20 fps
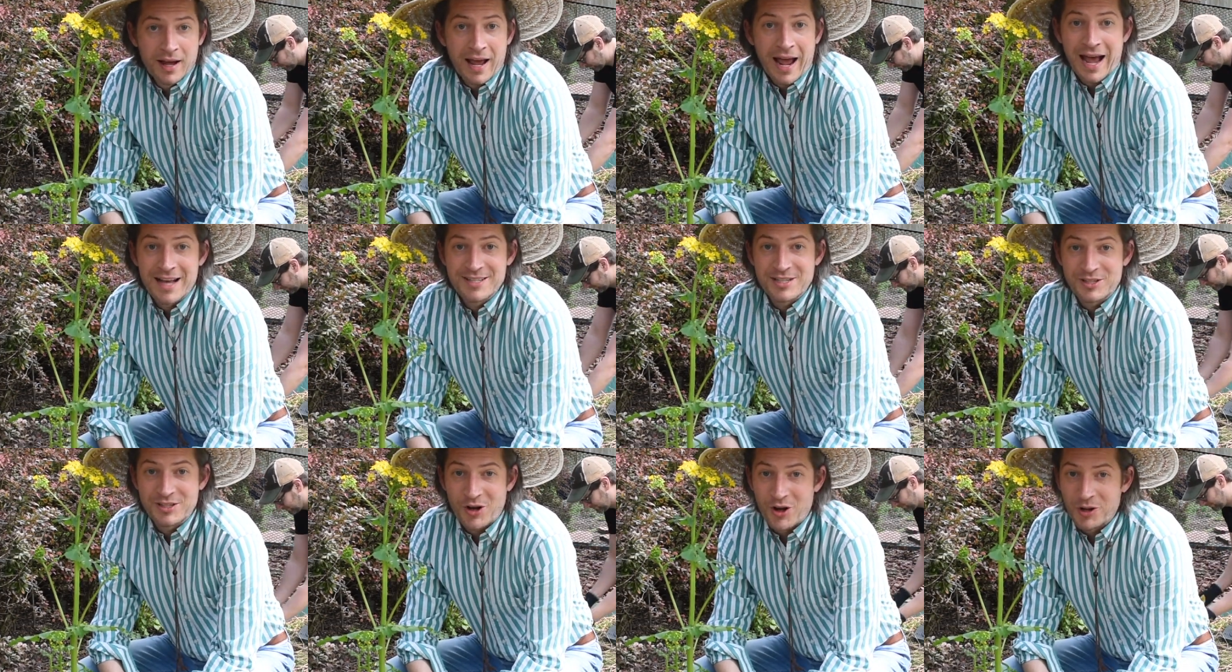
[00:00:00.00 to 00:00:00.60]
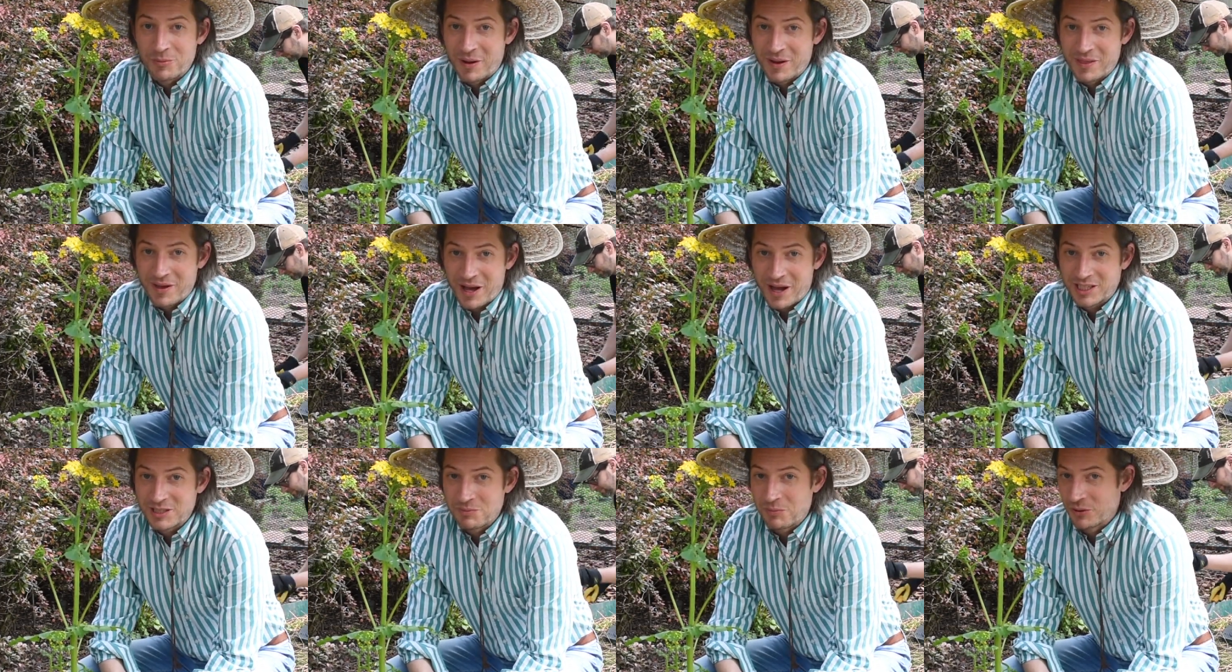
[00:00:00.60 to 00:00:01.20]
as it's called by the
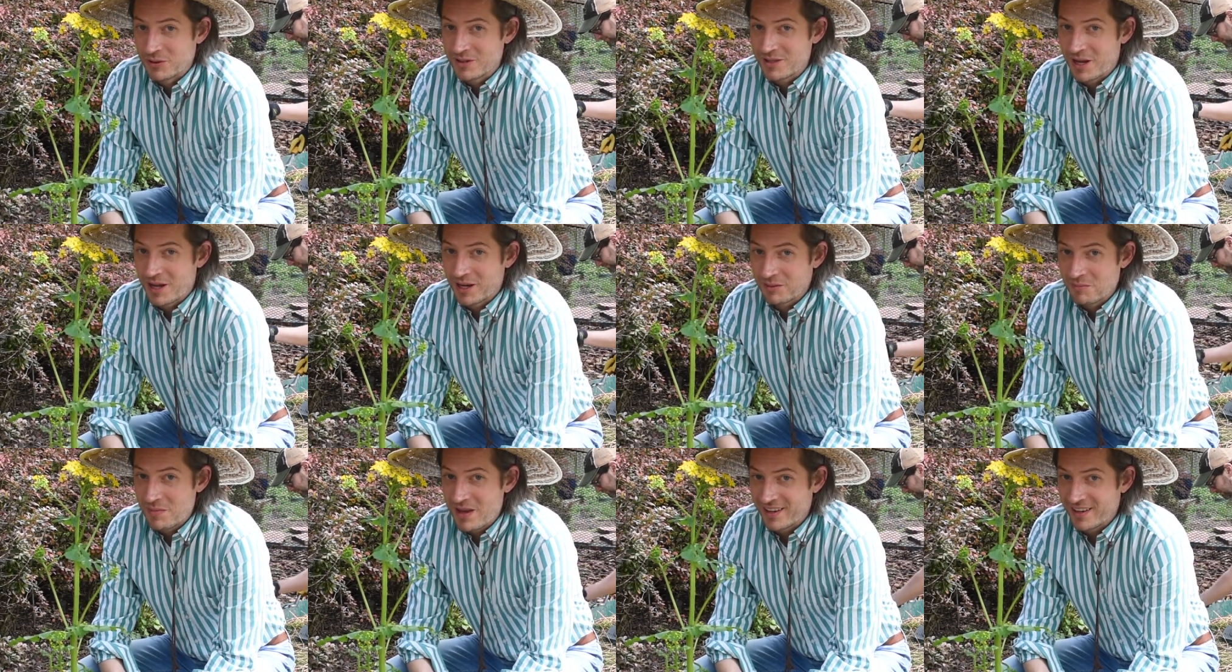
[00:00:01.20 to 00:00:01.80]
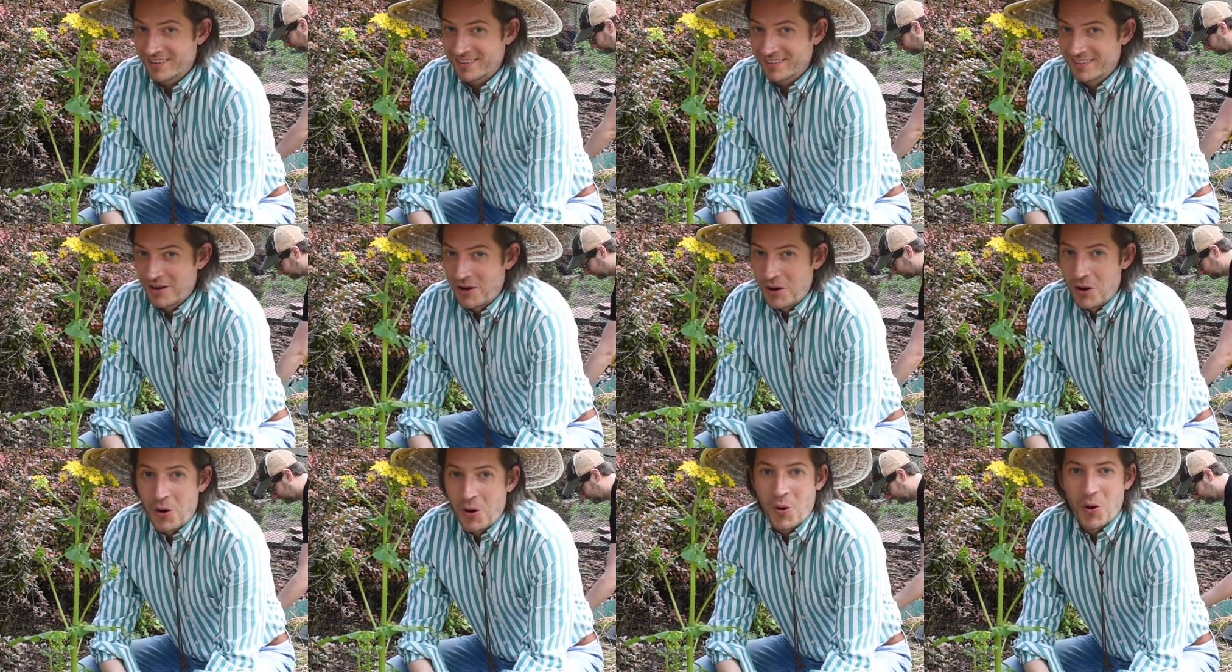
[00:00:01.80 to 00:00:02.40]
experts like me,
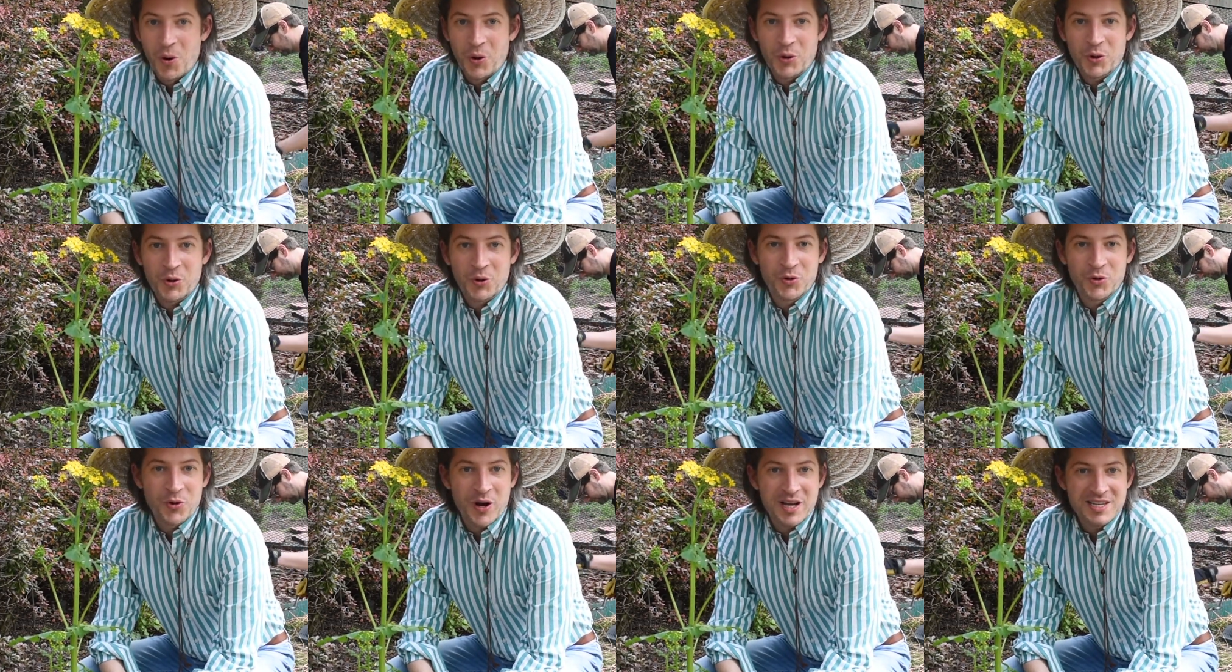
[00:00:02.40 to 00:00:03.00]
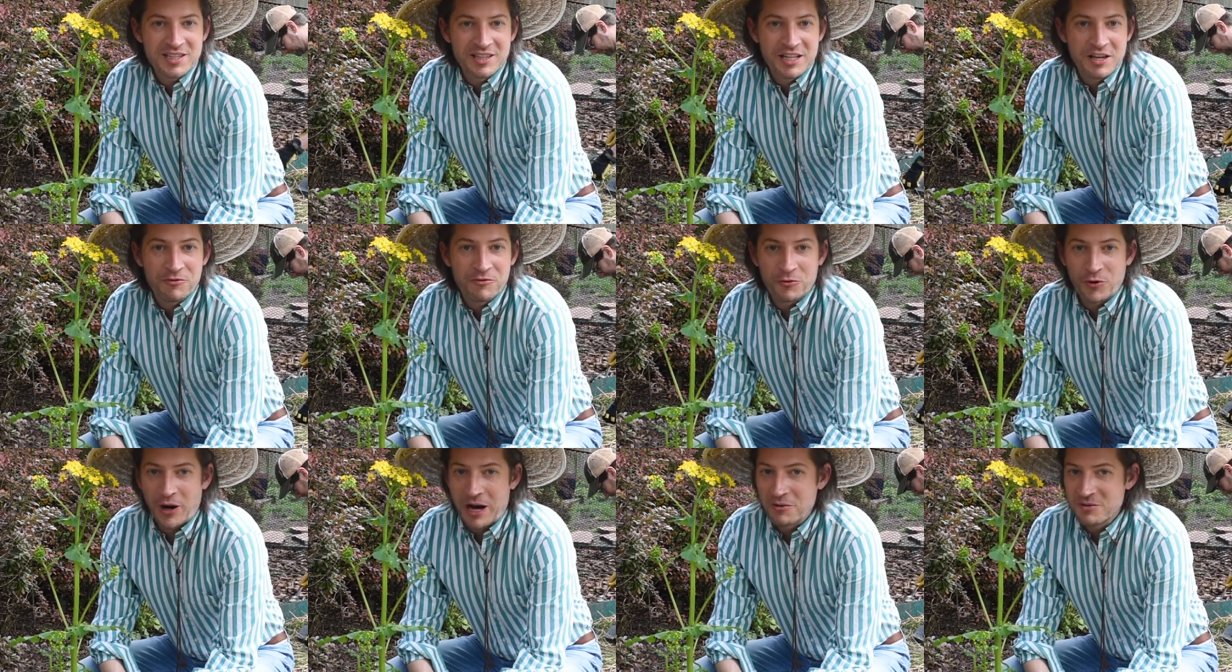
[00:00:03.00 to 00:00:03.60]
or crestleaf
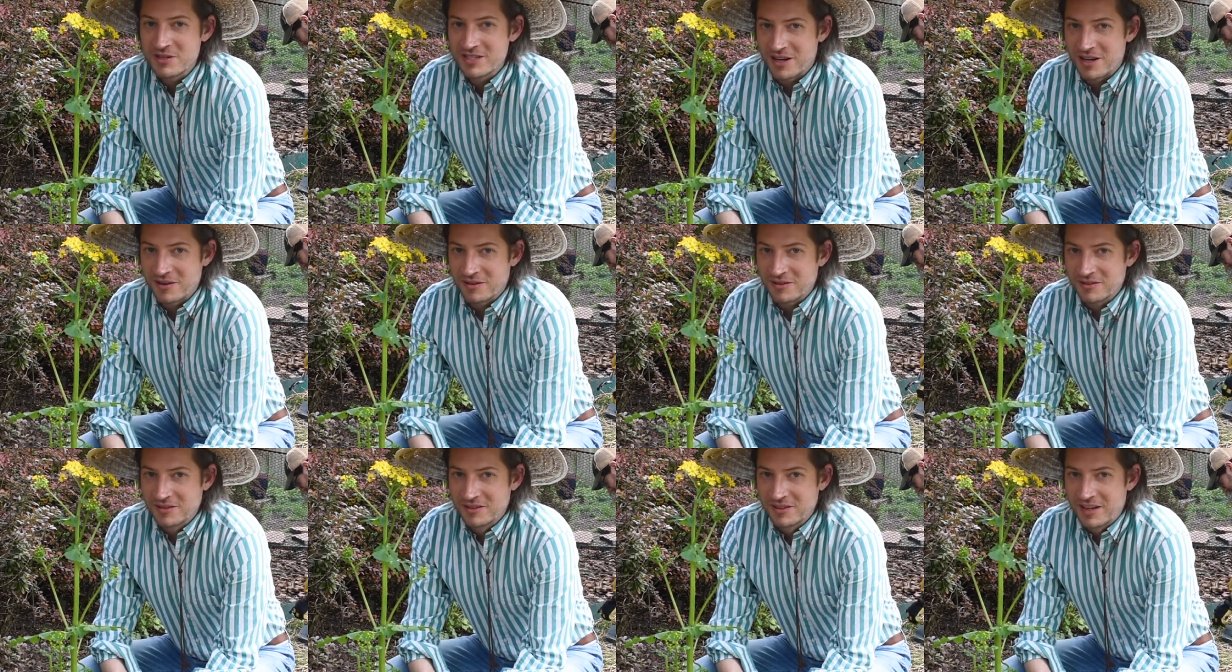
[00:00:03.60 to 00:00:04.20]
groundsel,